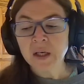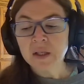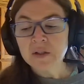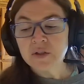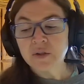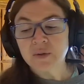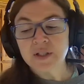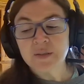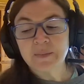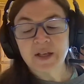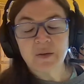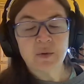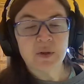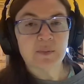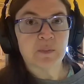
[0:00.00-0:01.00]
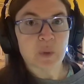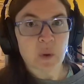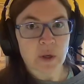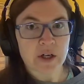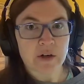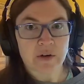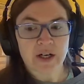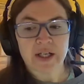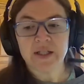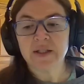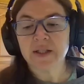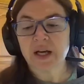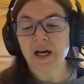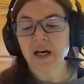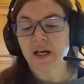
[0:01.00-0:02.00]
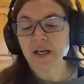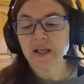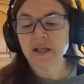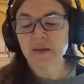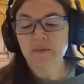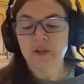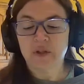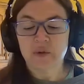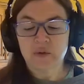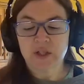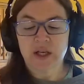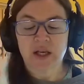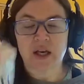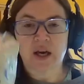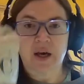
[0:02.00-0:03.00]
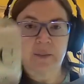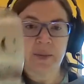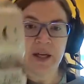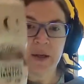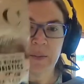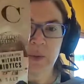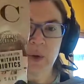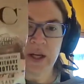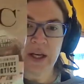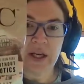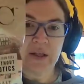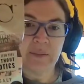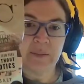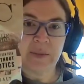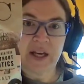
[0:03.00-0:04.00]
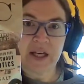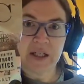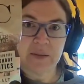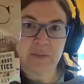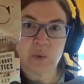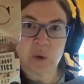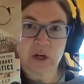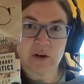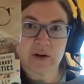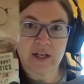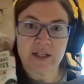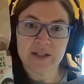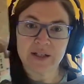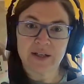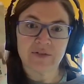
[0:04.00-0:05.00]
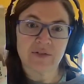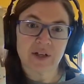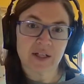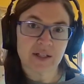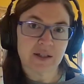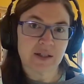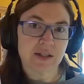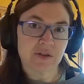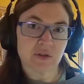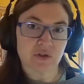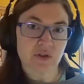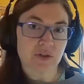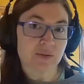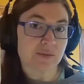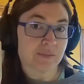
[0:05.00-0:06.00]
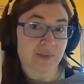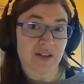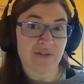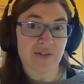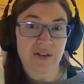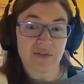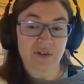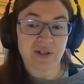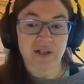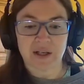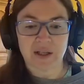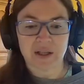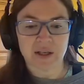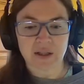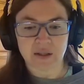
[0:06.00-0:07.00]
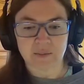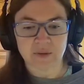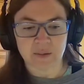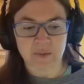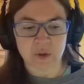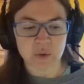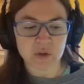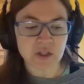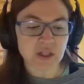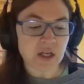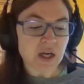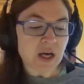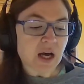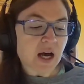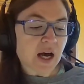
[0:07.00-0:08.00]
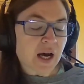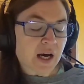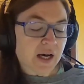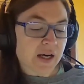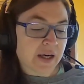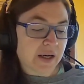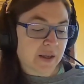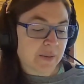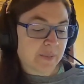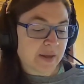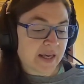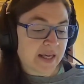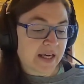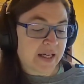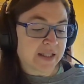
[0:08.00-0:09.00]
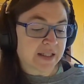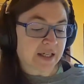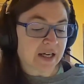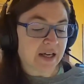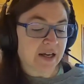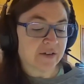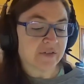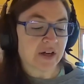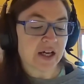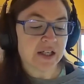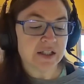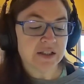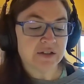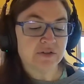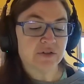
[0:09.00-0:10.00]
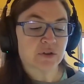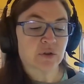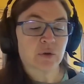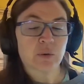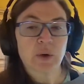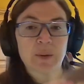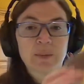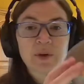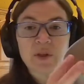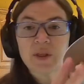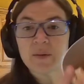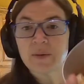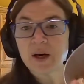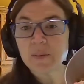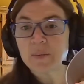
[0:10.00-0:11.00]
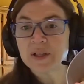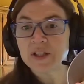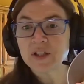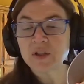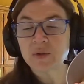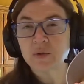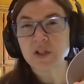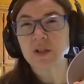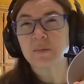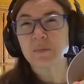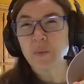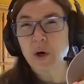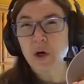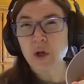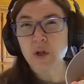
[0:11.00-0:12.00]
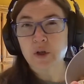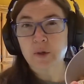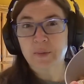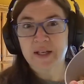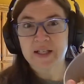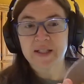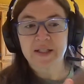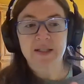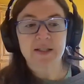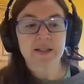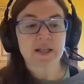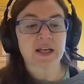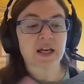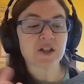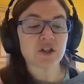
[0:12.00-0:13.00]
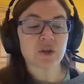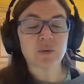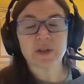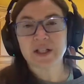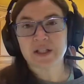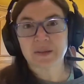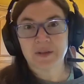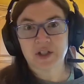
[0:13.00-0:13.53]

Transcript: So it's made with pork rinds. I am using Epic brand baked pork rinds. I find these are just my favorite. I like them the most. And I have kind of crumbled them up into smaller pieces. Like I don't want it to be